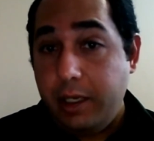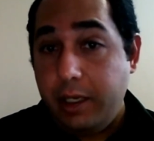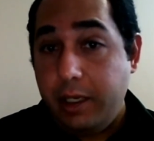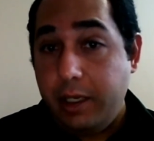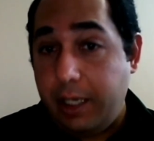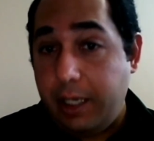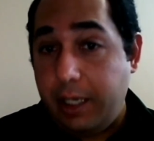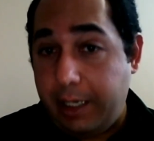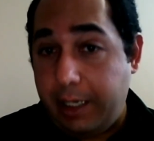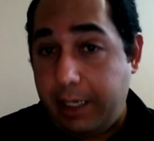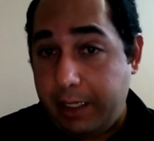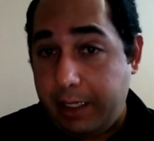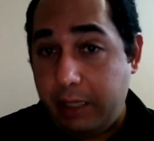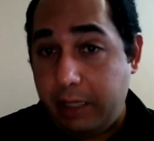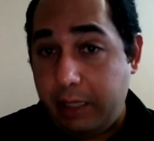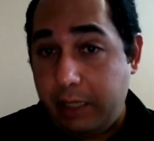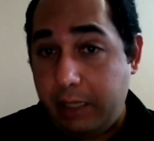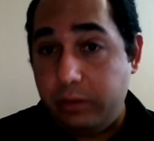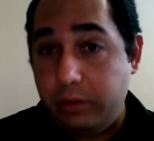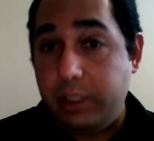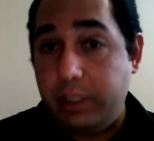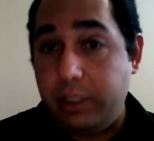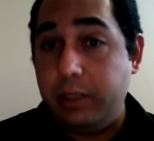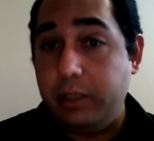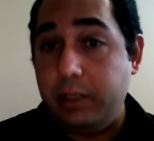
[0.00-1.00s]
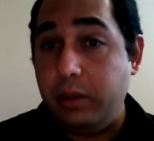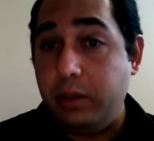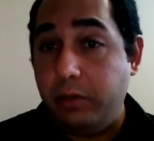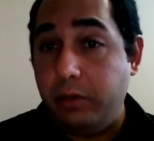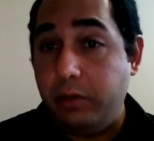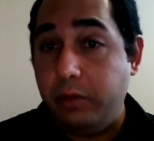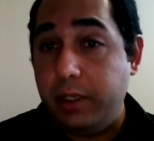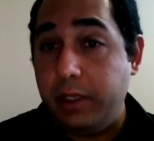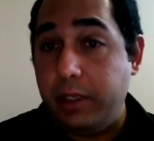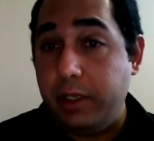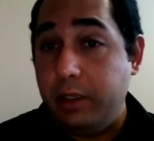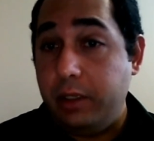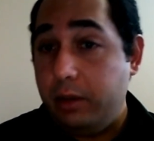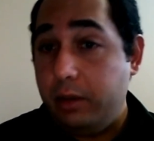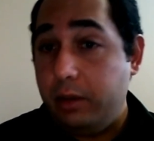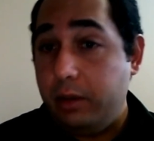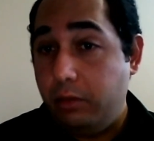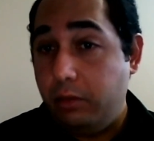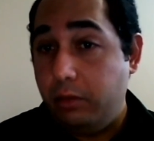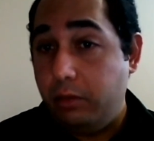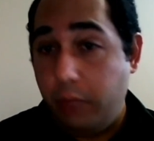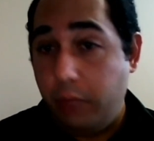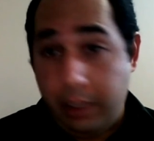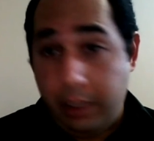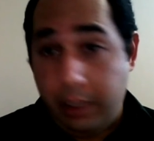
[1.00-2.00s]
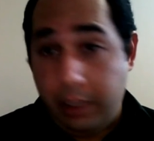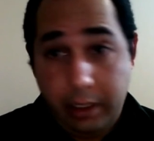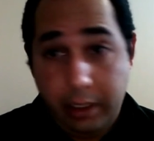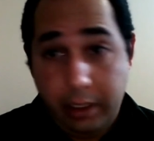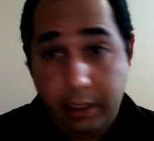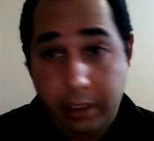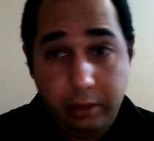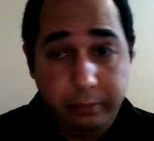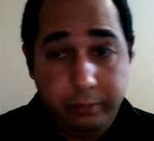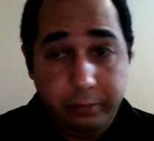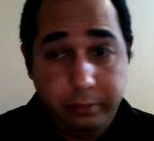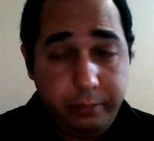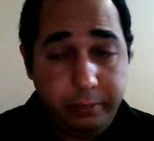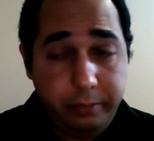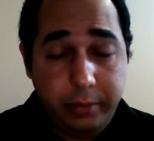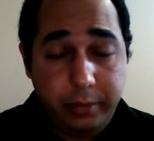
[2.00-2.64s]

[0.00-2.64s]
An accounting degree will help